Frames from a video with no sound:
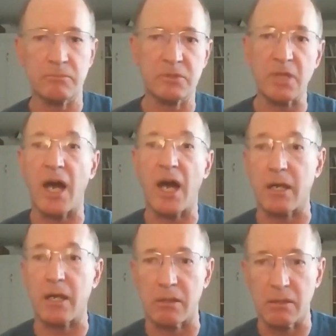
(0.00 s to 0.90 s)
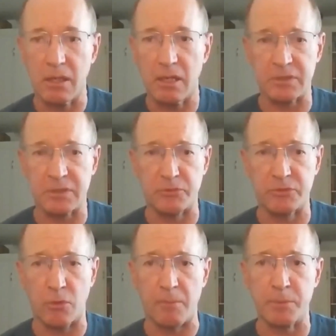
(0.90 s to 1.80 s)
tile of some
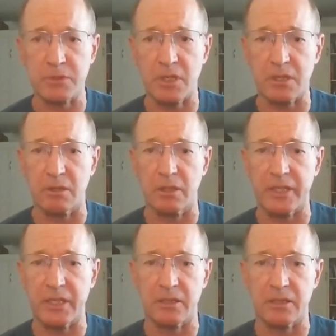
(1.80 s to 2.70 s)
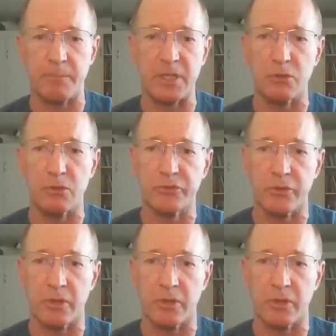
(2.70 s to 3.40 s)
sort? Particularly, let me use